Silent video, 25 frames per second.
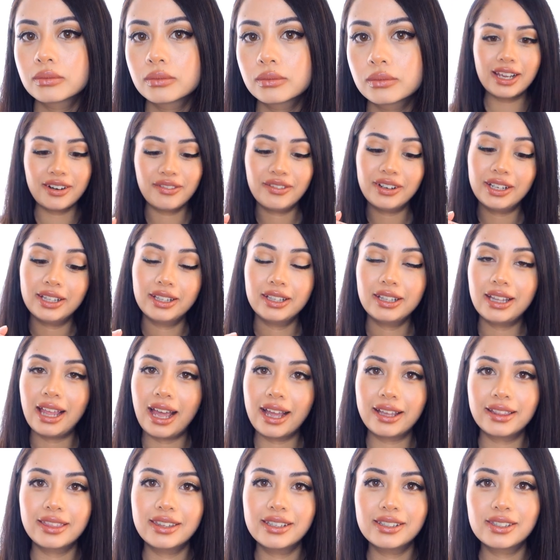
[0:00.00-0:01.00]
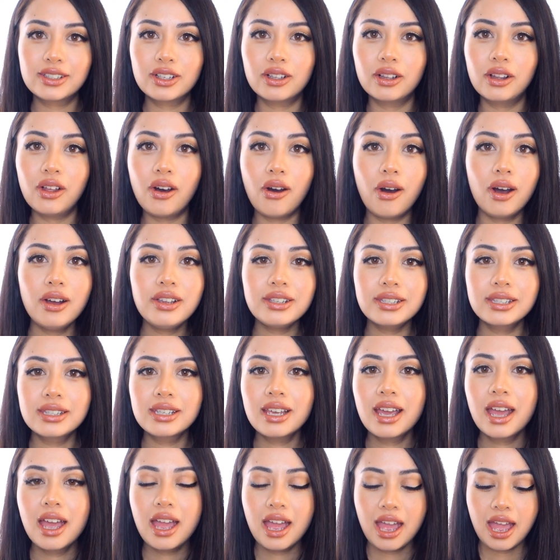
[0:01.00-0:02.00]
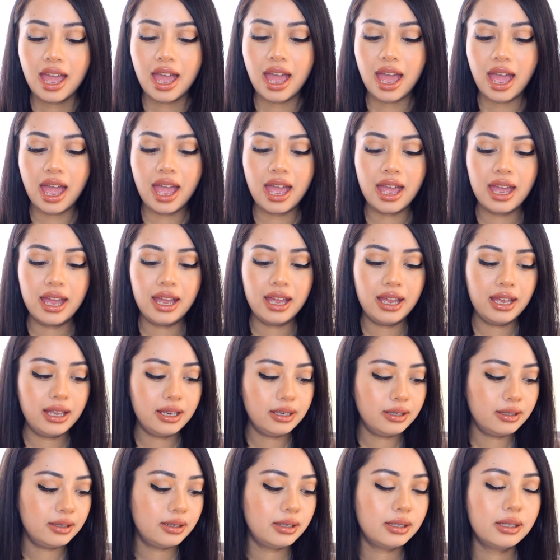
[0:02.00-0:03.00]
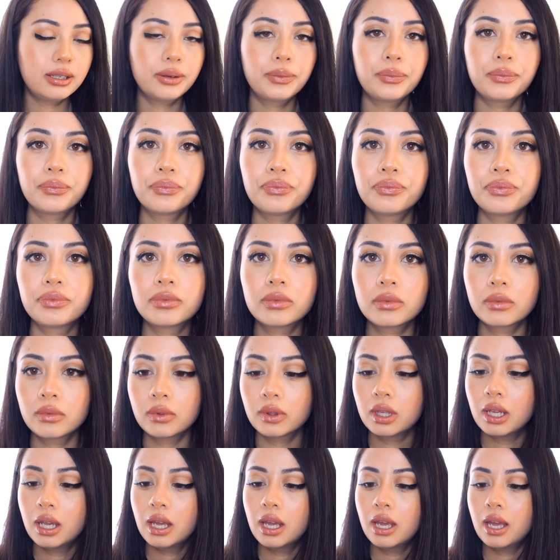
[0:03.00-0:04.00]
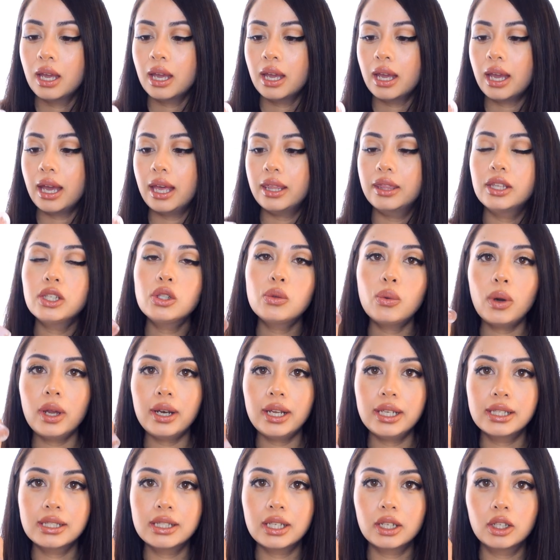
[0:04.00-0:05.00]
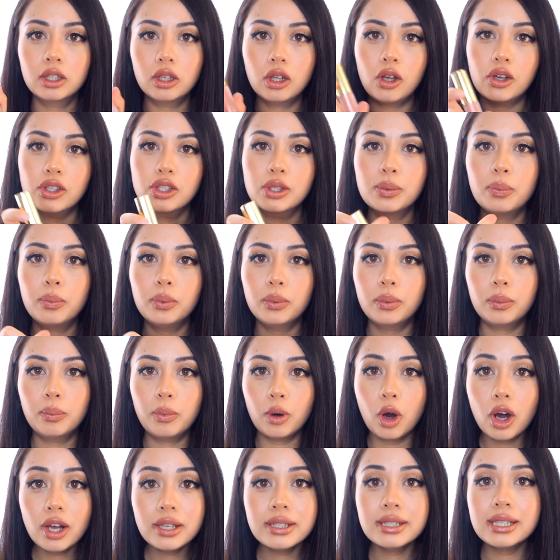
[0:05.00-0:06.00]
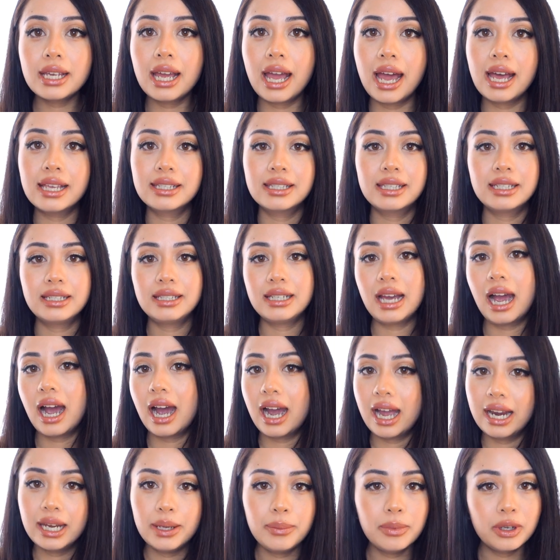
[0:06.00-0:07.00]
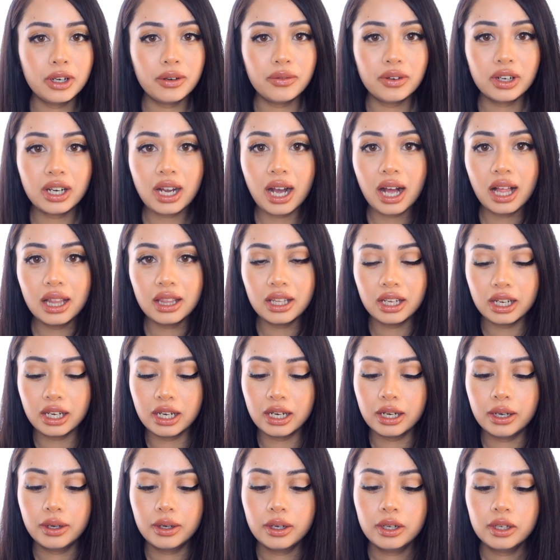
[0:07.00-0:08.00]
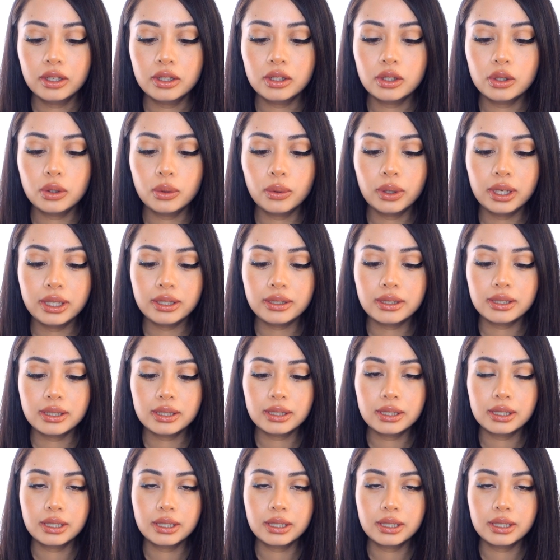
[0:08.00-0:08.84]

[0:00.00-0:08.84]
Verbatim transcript: I really like this gloss. And this one is the Gloss Boss. It has a tiny bit of a color to it.